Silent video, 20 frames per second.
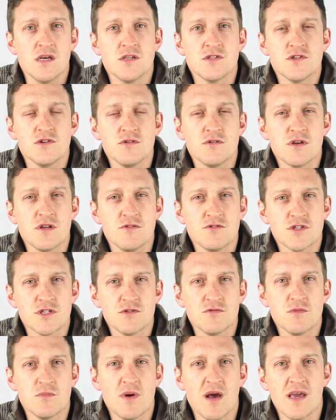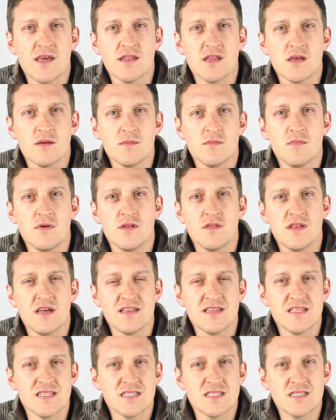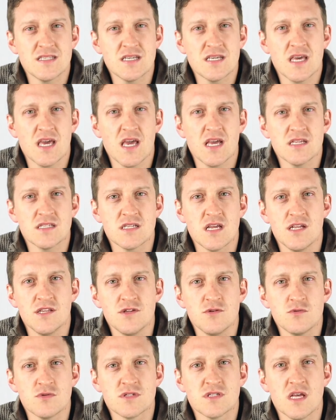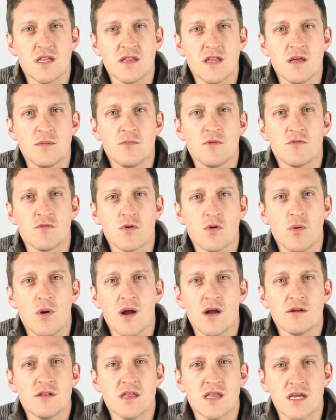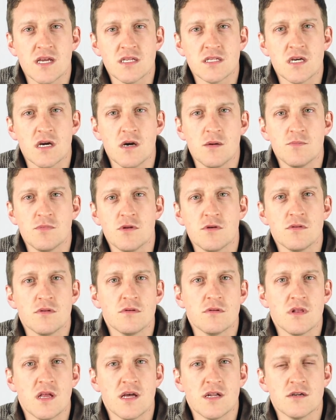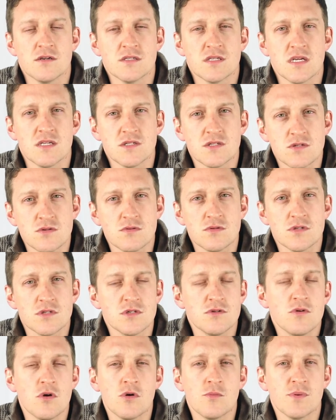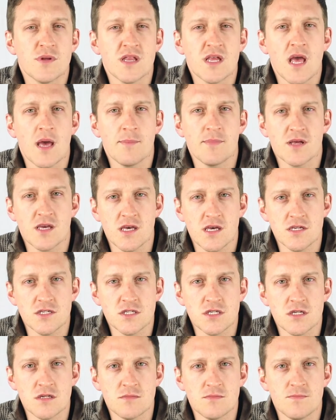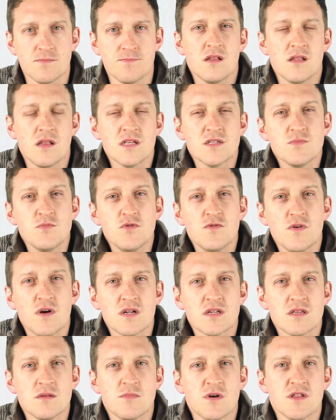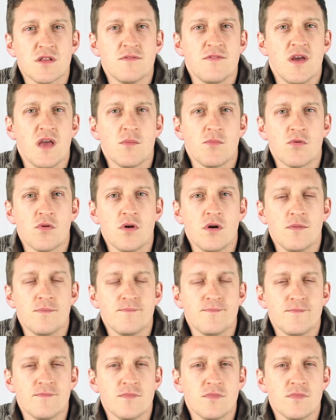so you can just remind them that this is the case and you will send them the required link to upload their letters as soon as you open the application. Let's move on to the month of April.